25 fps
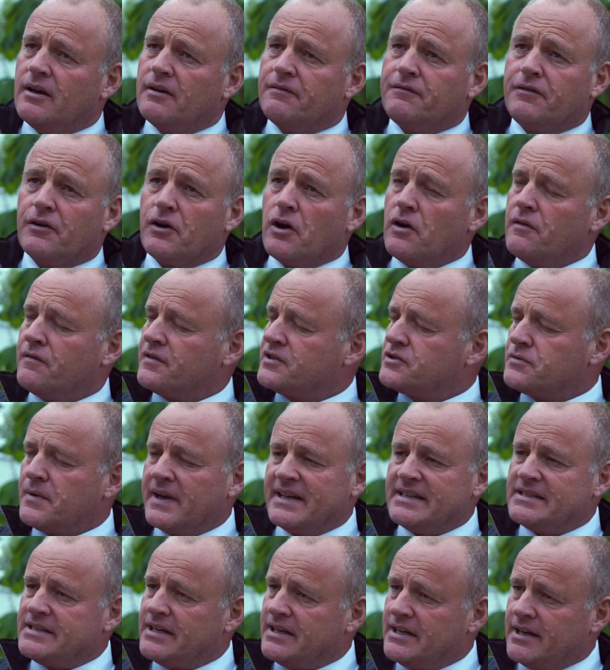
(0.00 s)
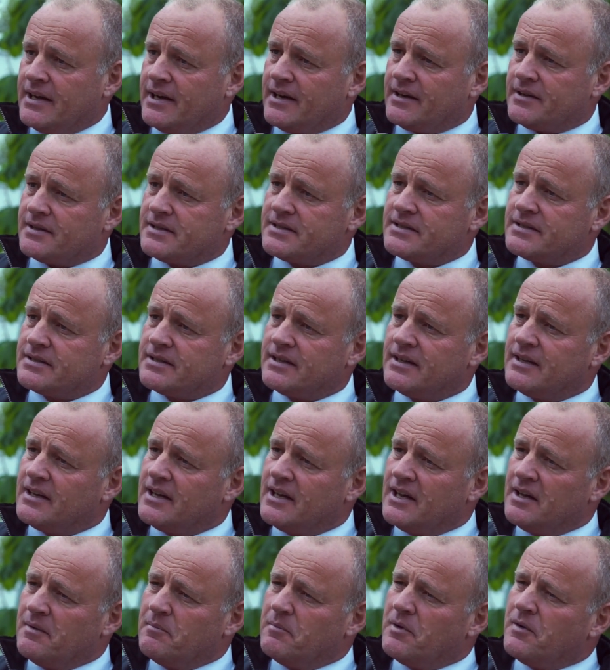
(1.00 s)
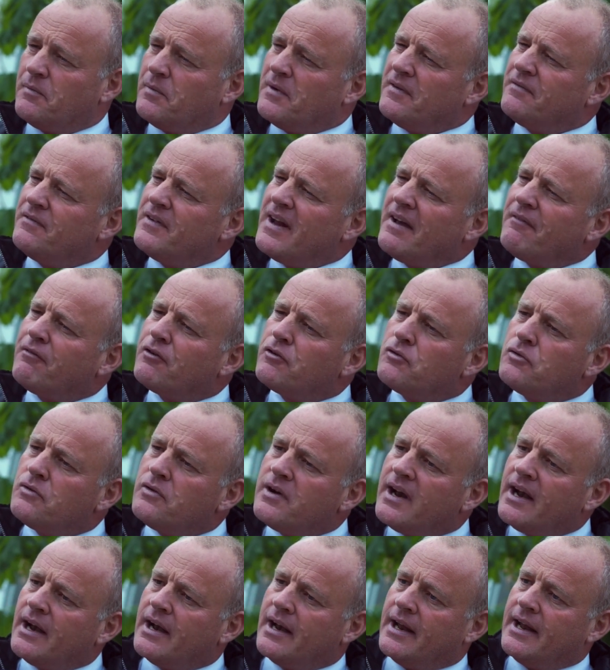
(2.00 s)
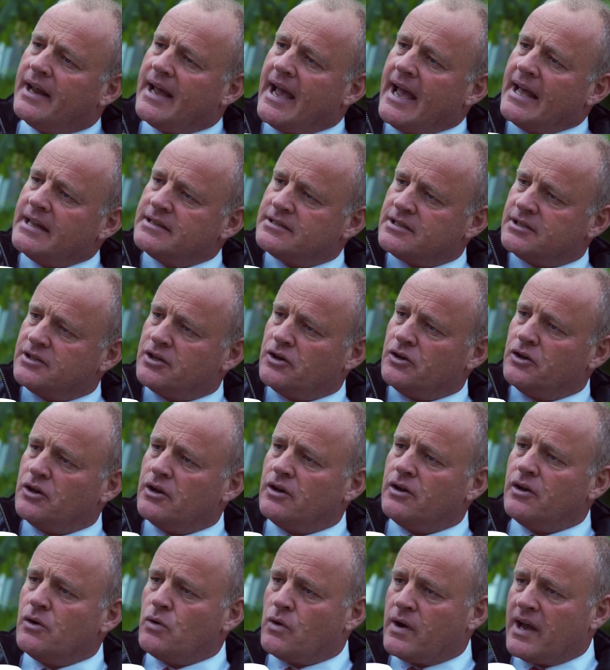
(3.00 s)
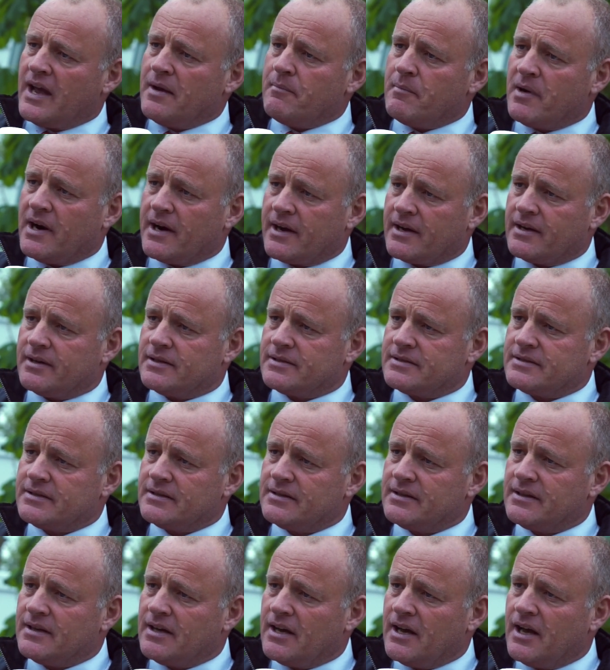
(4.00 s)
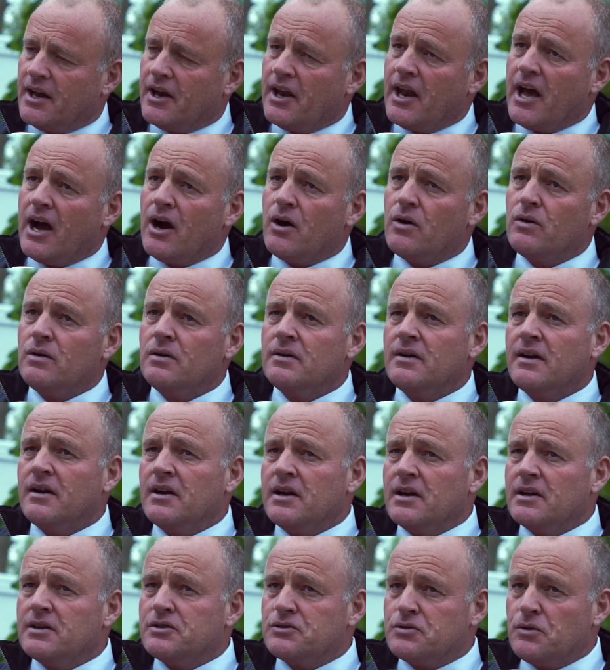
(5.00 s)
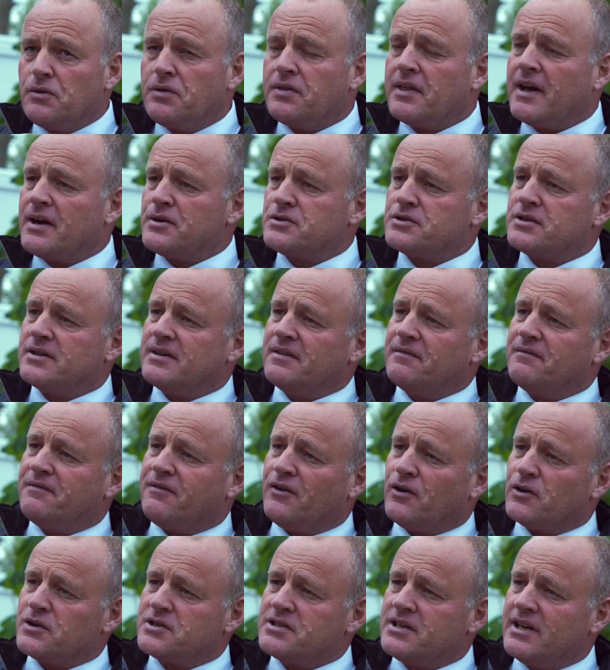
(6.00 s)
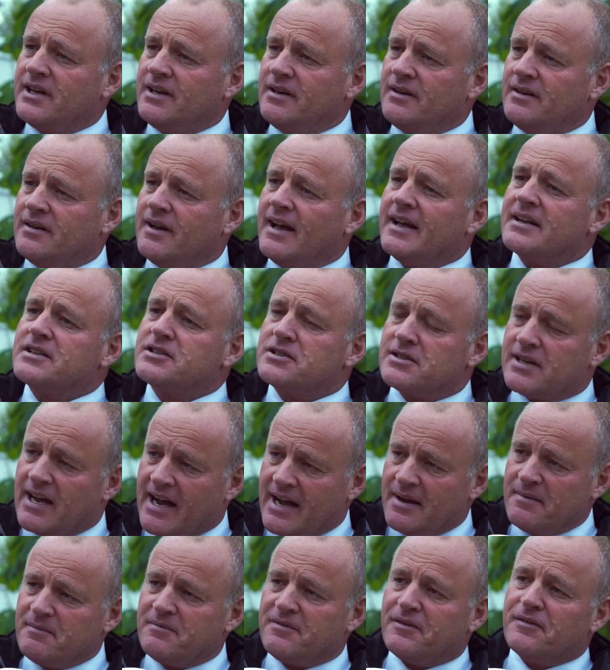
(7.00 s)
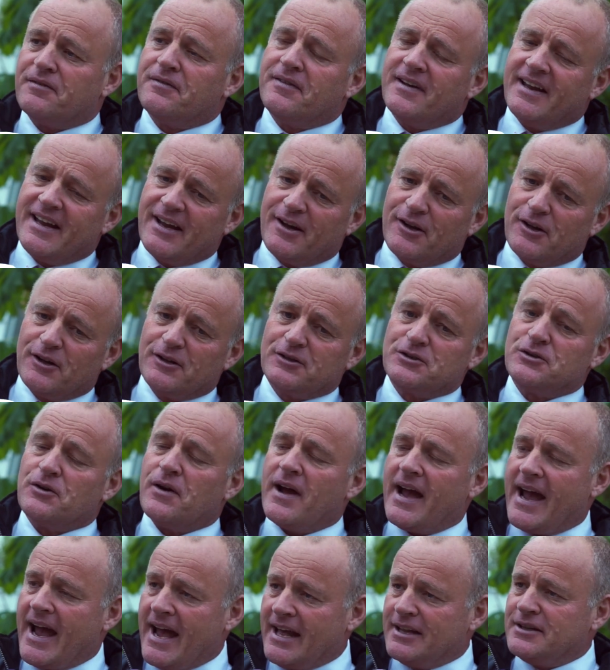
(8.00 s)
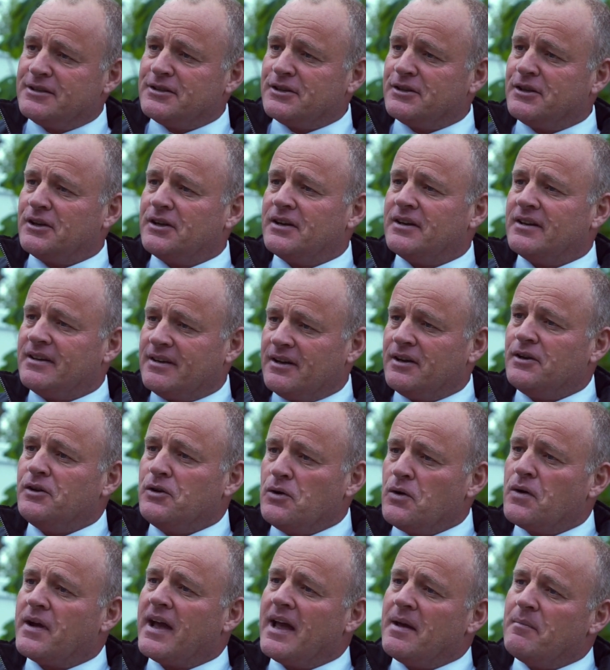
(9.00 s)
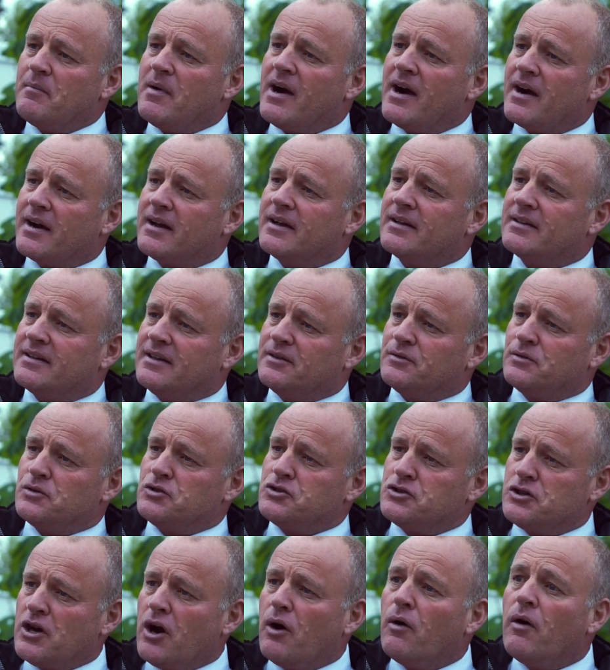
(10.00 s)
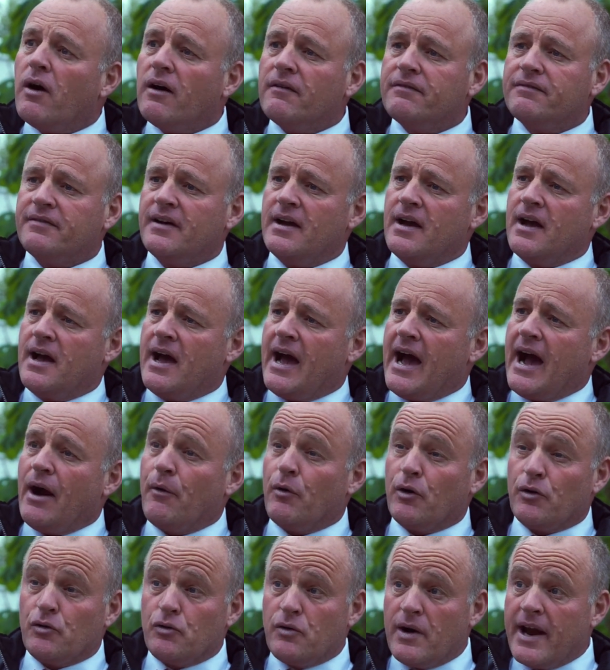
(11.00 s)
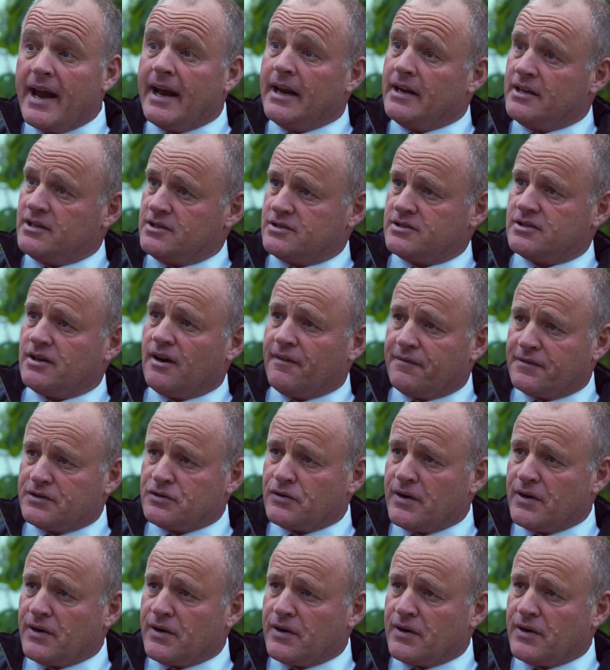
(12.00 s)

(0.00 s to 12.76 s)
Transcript: for over 20 years, but we've never really entered the UK market. Now, 2014, it's time for Fliegel to enter the UK market and to show off our range of